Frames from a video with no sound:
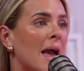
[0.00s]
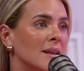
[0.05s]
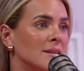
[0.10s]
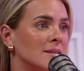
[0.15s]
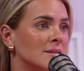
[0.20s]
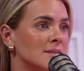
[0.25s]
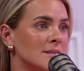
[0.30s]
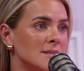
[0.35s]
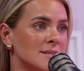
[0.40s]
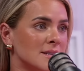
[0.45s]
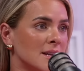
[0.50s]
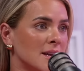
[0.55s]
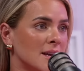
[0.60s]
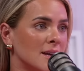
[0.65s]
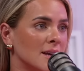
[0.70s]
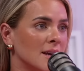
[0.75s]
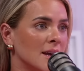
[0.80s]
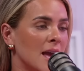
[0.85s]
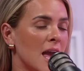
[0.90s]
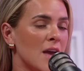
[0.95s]
ends, is
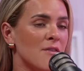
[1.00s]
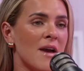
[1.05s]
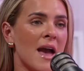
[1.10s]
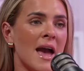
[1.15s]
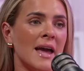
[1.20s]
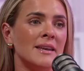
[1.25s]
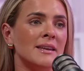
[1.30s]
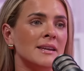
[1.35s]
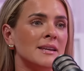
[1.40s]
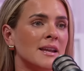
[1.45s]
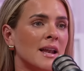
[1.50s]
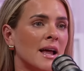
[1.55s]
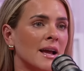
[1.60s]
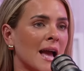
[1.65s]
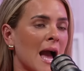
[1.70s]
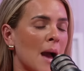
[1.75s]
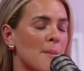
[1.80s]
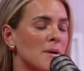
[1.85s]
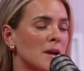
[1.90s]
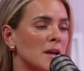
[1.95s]
not it? I know. If it ended
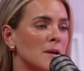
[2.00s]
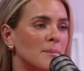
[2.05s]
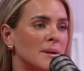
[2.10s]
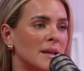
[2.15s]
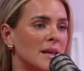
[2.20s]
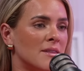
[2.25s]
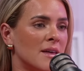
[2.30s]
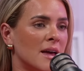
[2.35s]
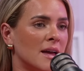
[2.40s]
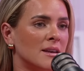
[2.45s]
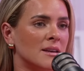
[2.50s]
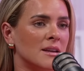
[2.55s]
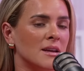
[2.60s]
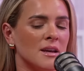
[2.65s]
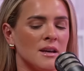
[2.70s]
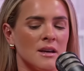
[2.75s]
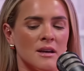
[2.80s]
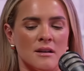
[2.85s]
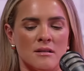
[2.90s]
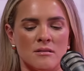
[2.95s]
like amicably, then
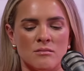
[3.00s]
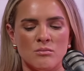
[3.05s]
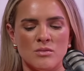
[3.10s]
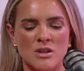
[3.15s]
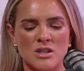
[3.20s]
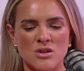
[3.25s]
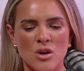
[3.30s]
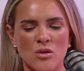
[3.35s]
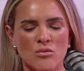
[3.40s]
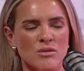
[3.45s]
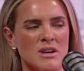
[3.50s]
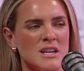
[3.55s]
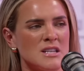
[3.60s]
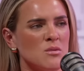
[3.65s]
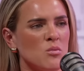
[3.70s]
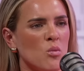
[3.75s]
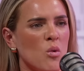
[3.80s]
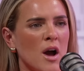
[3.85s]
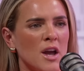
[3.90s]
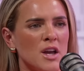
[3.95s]
there's no
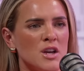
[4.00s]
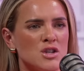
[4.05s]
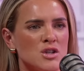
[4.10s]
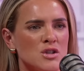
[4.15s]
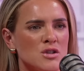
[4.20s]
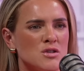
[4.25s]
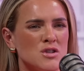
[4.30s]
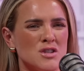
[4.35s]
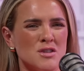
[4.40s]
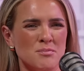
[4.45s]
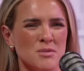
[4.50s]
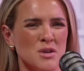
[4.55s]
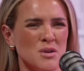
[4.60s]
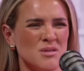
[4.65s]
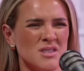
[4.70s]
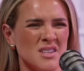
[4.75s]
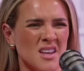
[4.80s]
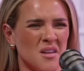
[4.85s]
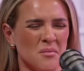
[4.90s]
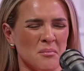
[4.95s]
reason why you should just
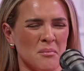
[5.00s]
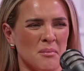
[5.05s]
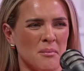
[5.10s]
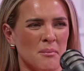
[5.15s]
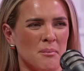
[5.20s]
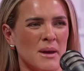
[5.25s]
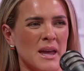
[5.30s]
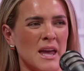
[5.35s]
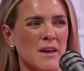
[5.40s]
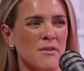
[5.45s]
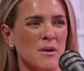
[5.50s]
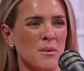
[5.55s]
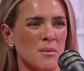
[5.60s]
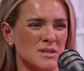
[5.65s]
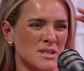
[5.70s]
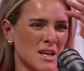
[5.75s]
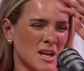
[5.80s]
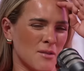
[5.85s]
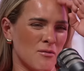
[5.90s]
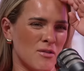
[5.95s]
mute him. But if it
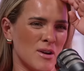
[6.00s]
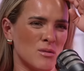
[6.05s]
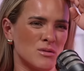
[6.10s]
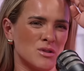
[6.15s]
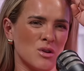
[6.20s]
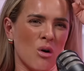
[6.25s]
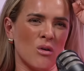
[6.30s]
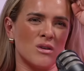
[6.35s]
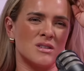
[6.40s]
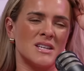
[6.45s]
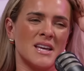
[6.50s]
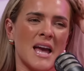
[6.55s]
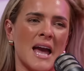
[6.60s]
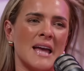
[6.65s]
was like a real toxic